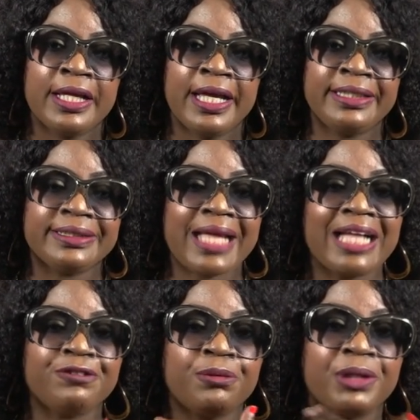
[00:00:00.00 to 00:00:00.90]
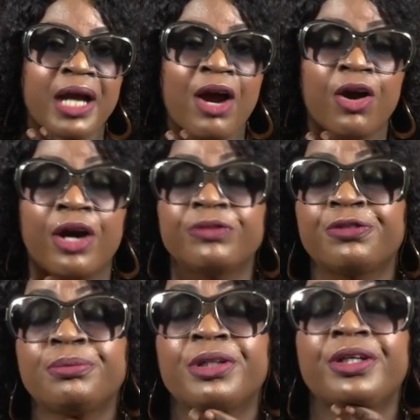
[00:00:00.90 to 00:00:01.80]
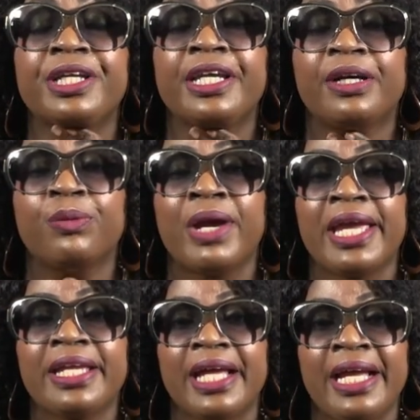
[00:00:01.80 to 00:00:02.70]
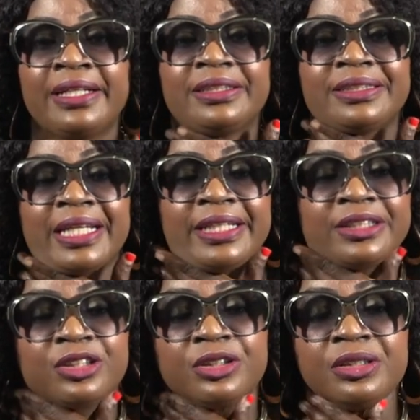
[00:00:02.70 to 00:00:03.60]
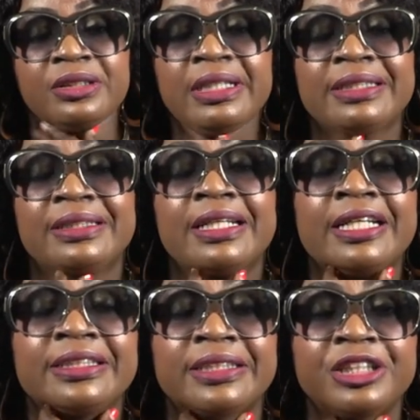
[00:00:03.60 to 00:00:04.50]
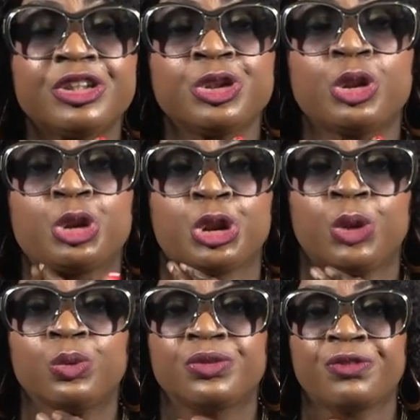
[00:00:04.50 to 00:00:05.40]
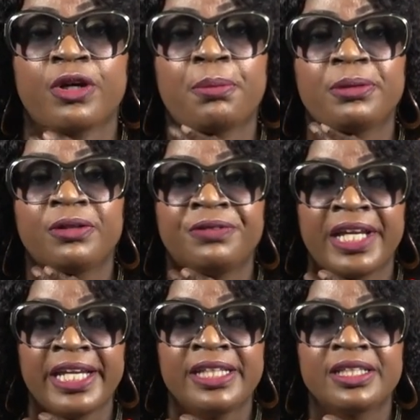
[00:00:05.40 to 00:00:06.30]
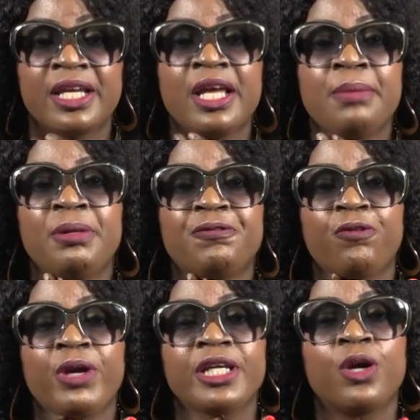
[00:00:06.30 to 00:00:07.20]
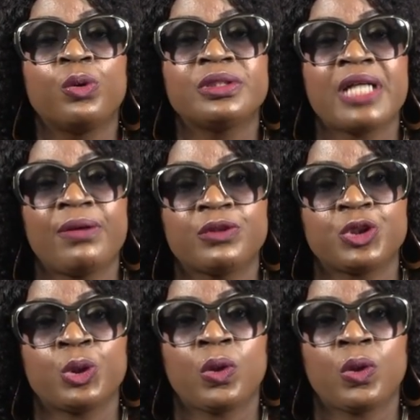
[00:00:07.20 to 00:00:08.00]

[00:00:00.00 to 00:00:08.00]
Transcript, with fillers: It starts from the uh, from the airway and it sticks sticks to your throat for a couple of days before it goes down to your